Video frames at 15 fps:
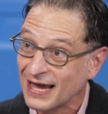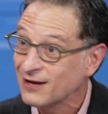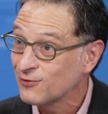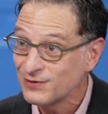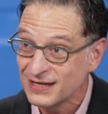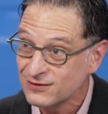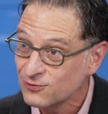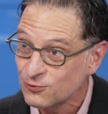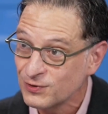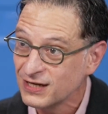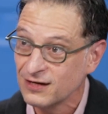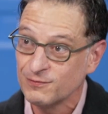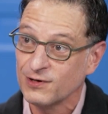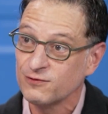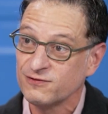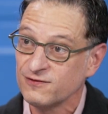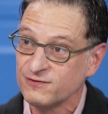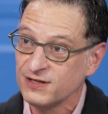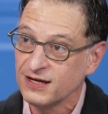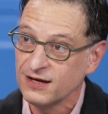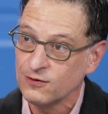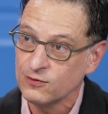I don't need to read about
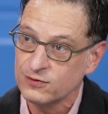58